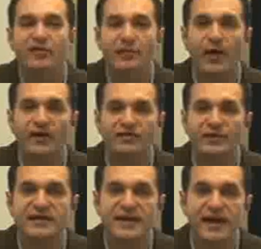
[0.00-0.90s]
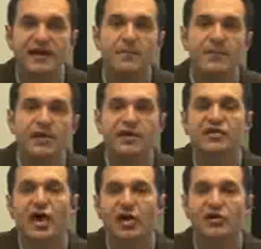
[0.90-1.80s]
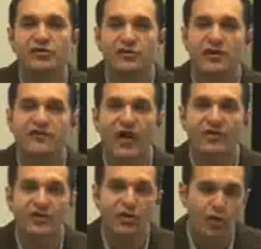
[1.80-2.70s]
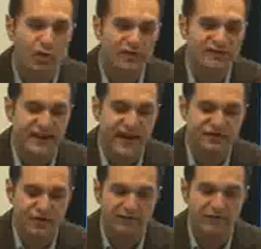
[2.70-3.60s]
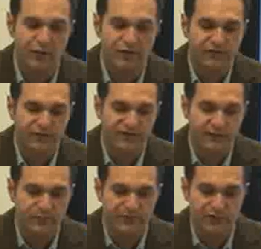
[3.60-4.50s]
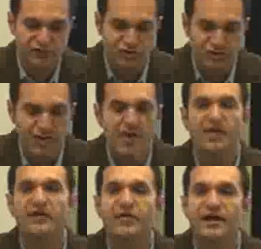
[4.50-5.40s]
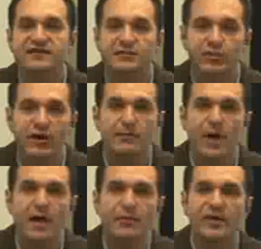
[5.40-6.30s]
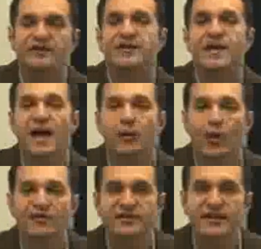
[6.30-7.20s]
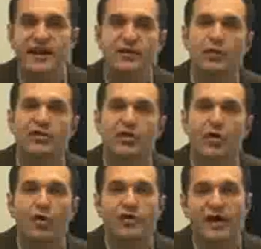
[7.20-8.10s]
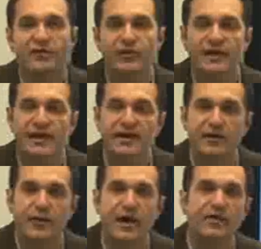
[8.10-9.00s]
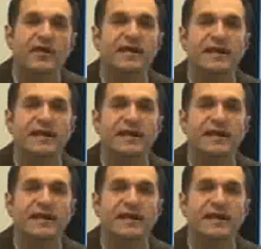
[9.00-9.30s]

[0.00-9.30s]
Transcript: of approximately $10 million. So Evolving Gold is cashed up for the foreseeable future. They've got some great properties, and once again, with gold hovering in and around